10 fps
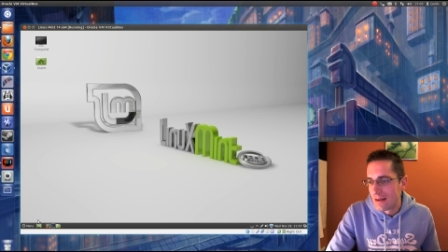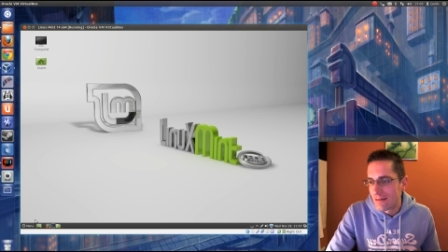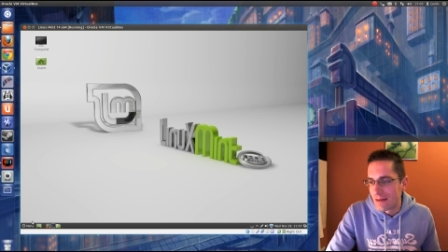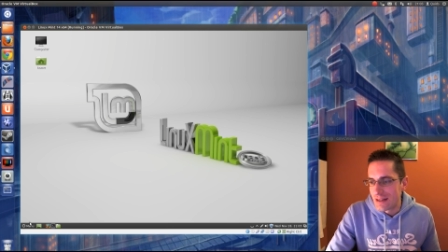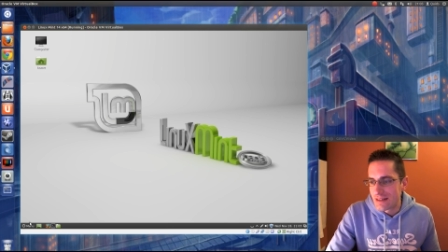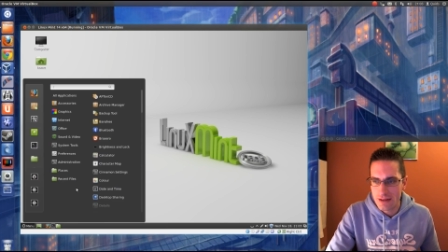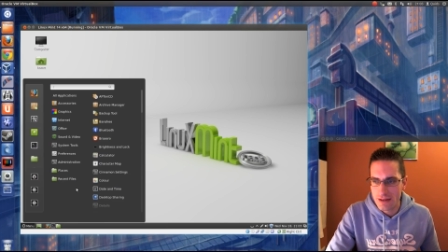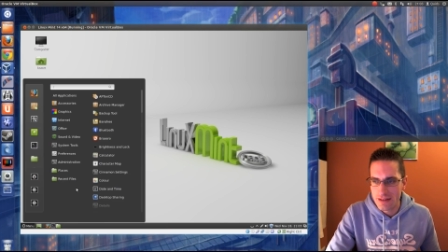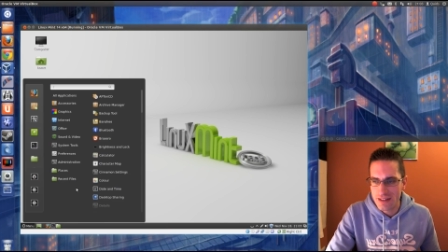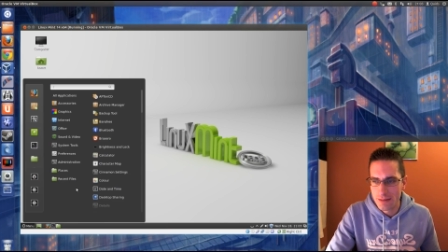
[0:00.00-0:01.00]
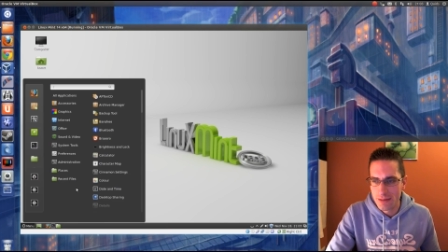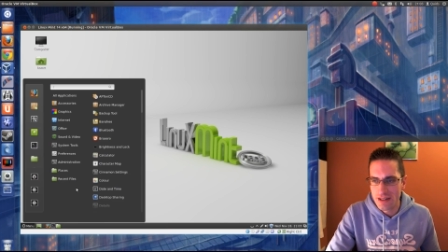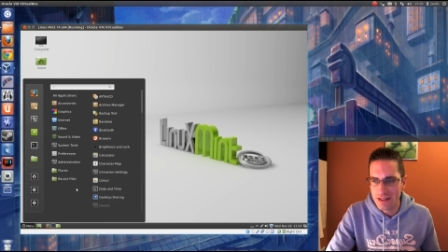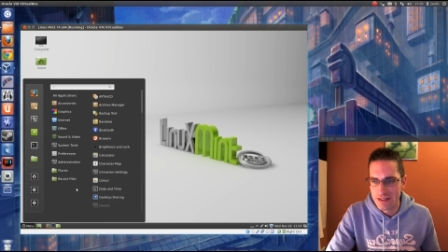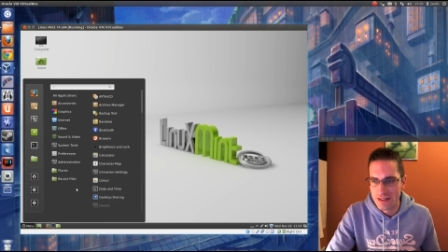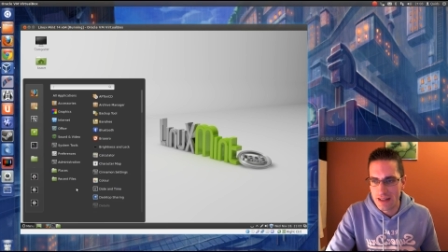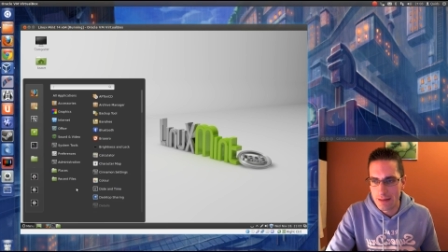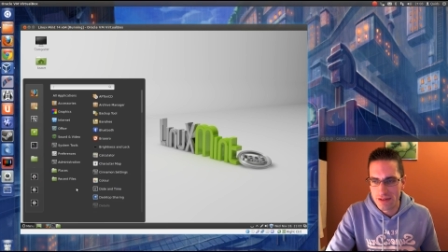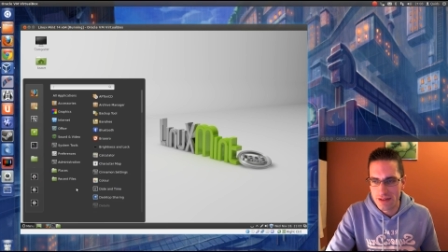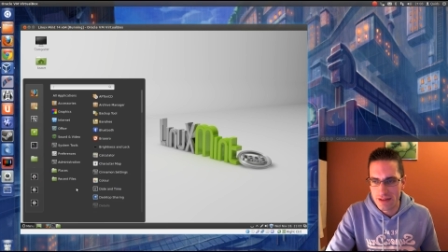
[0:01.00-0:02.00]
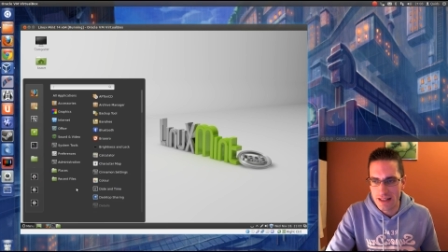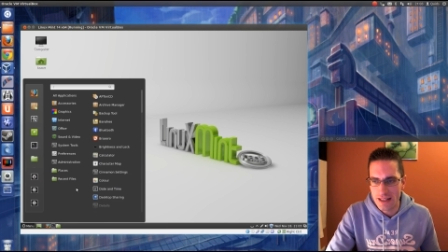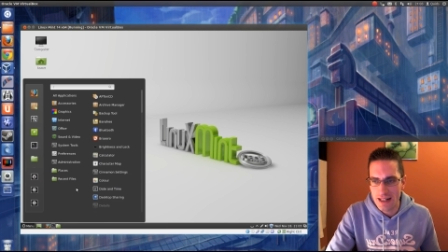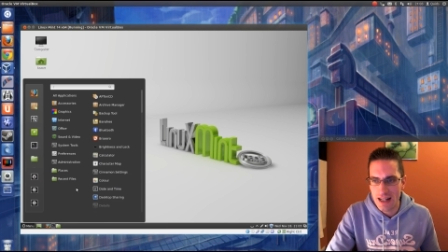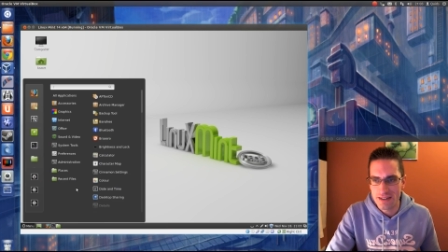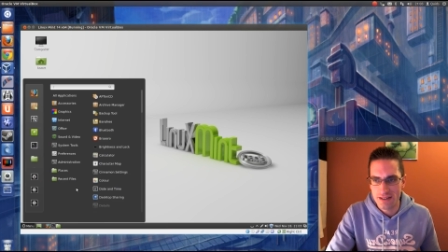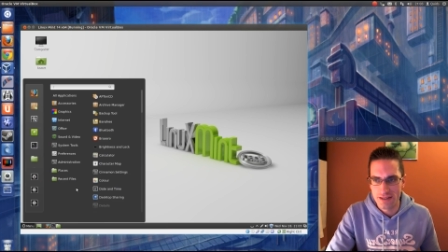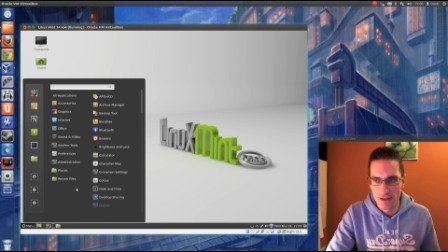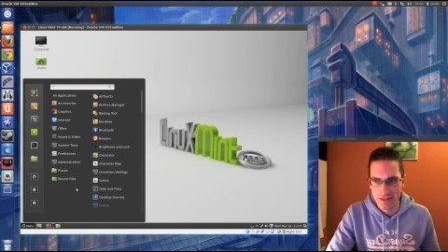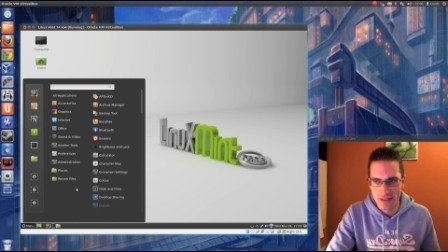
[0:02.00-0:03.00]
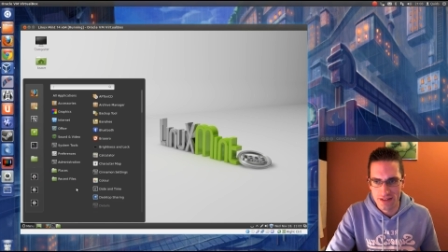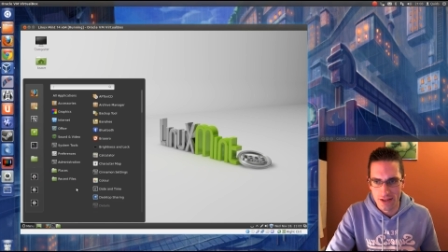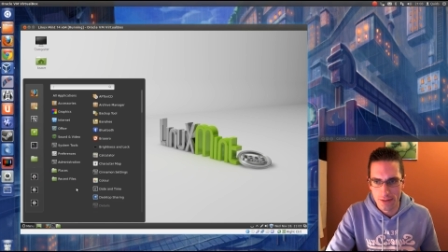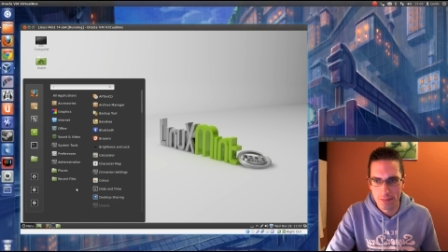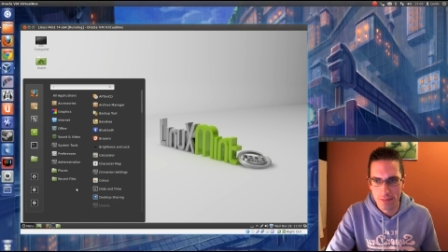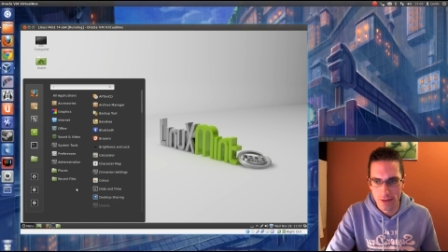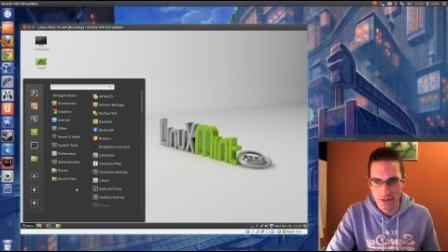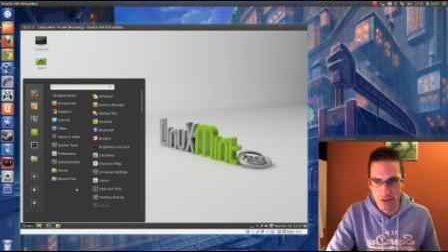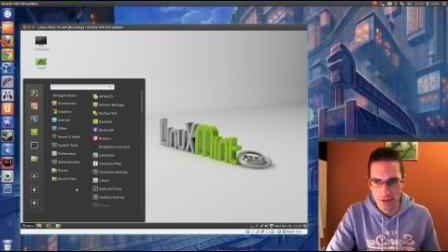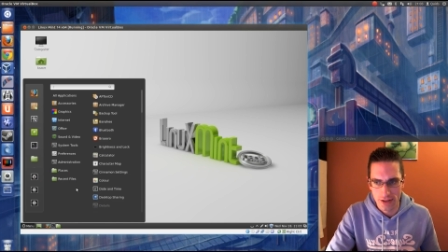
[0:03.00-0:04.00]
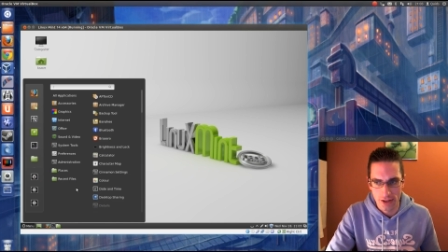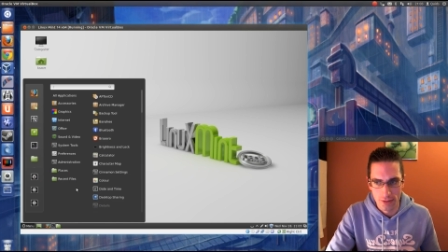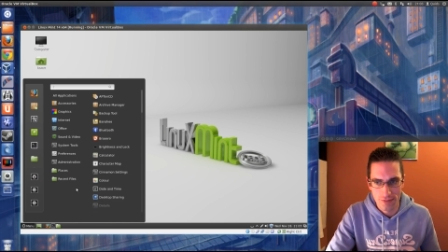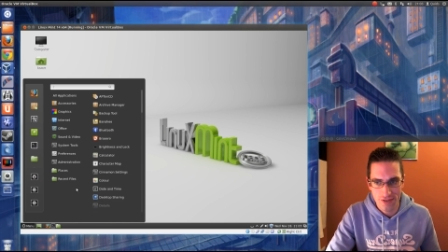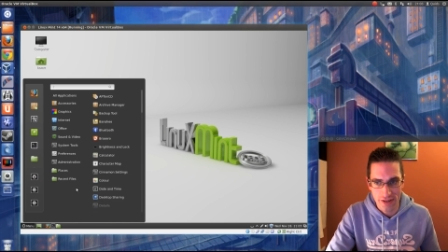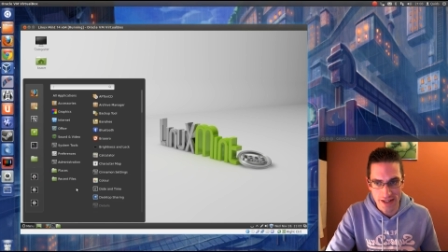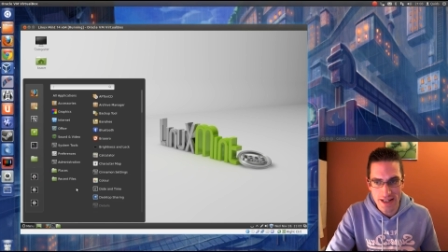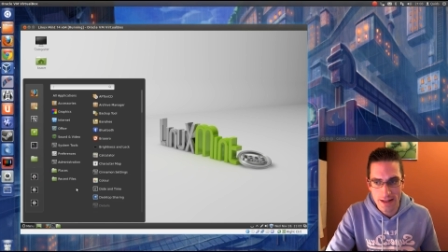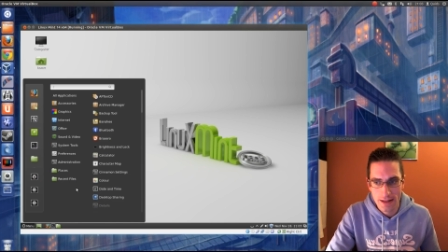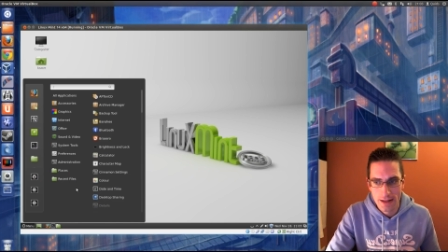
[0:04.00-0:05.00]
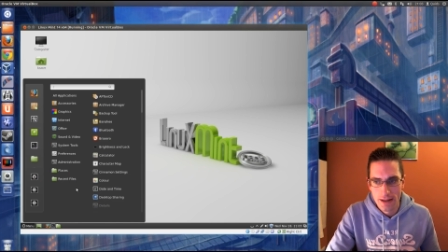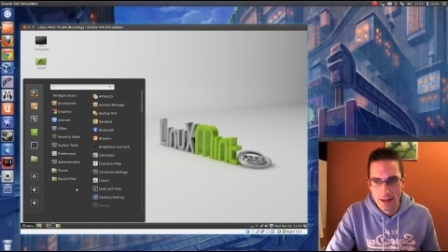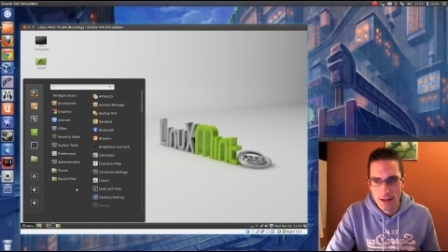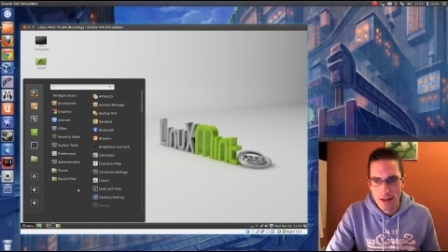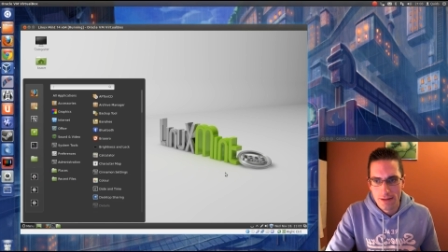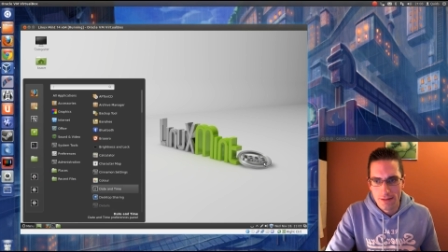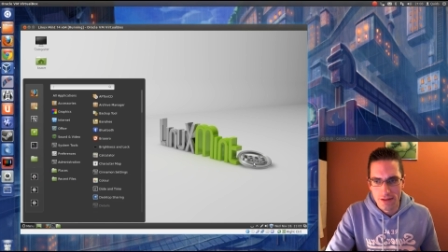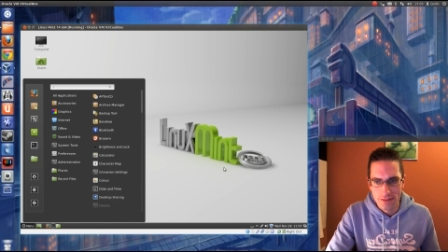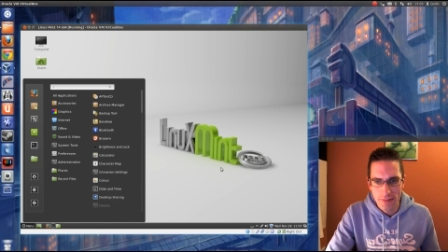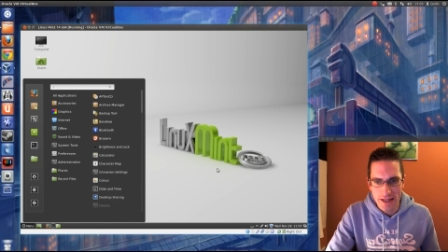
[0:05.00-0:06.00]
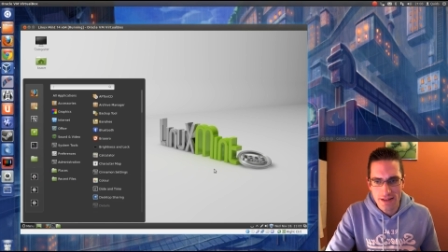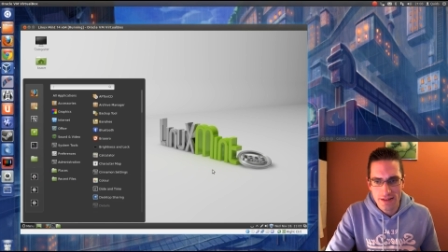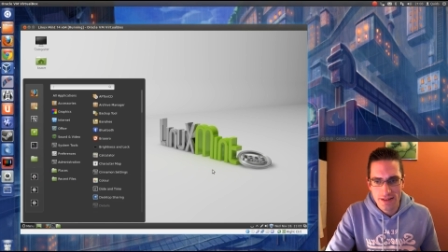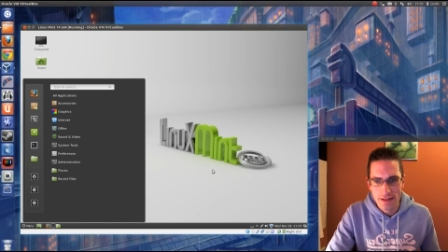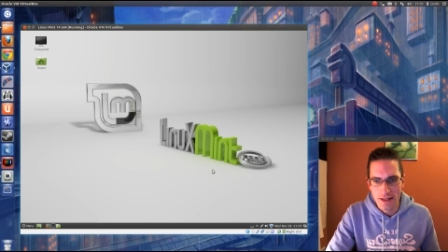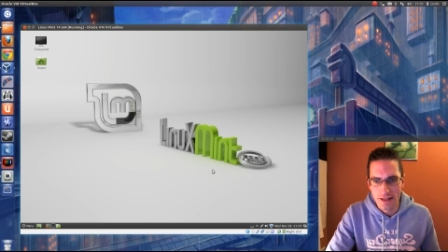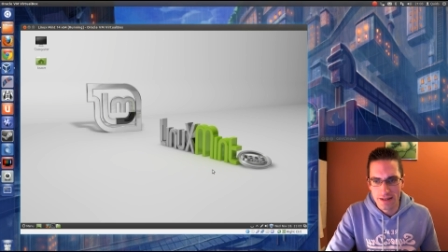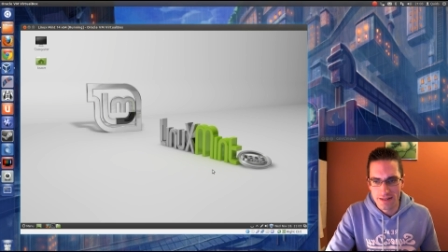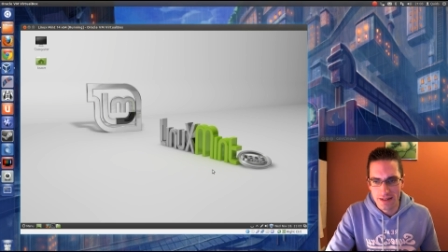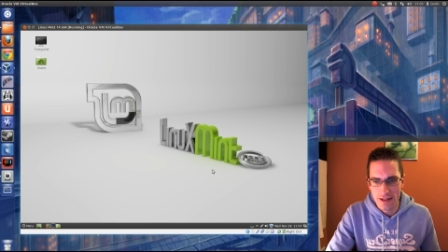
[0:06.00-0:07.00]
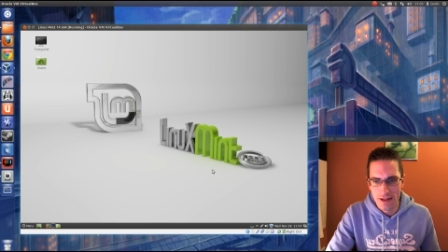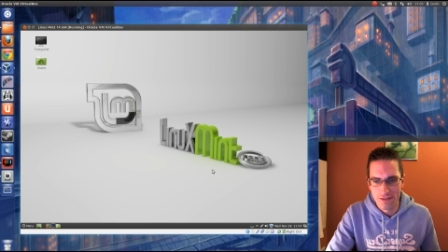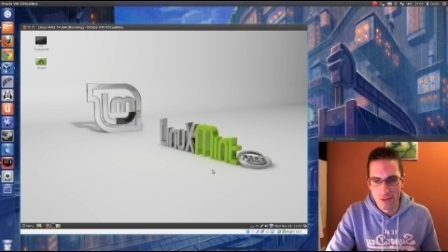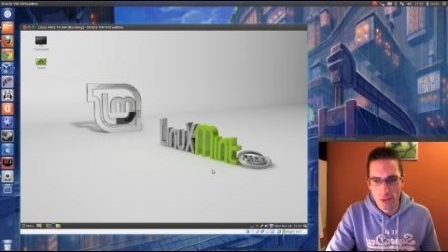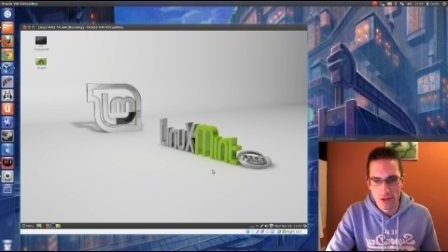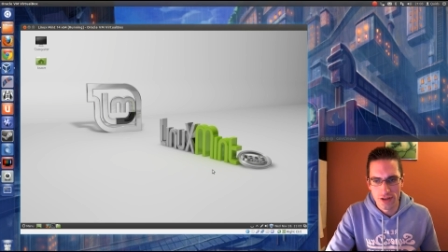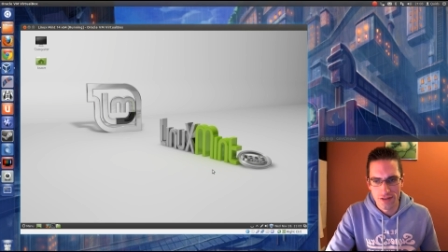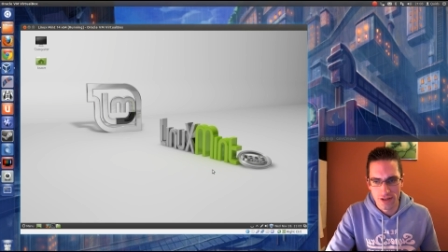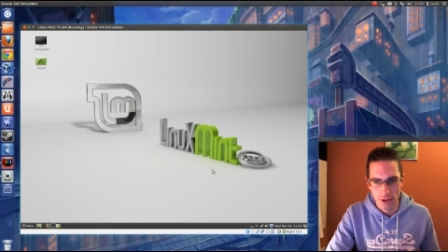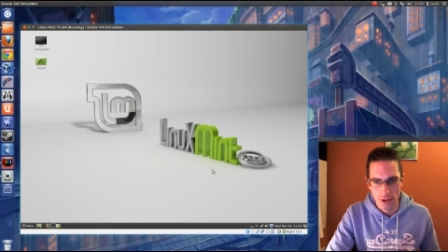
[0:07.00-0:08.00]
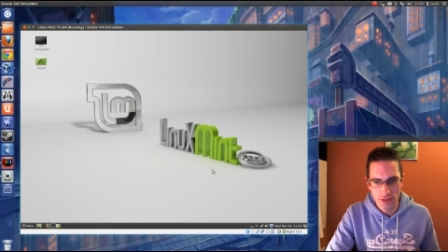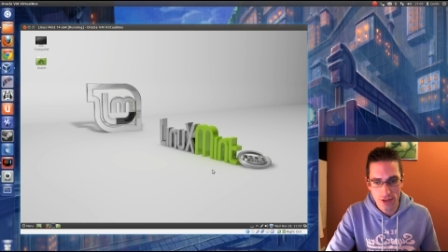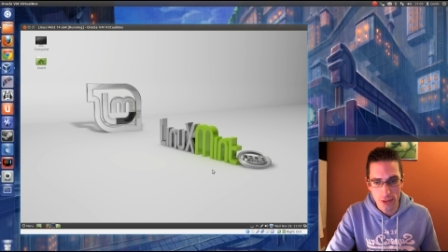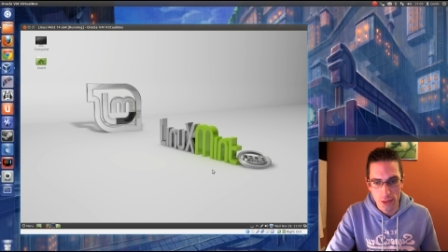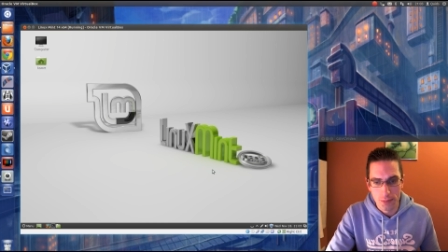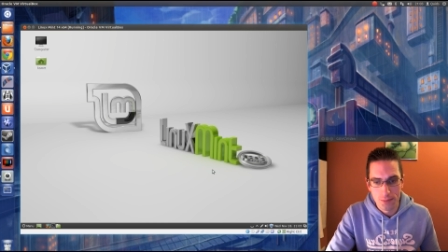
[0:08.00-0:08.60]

Right, Cinnamon is an attempt at the classic style desktop built on GNOME three, whereas MATE is a fork of GNOME two,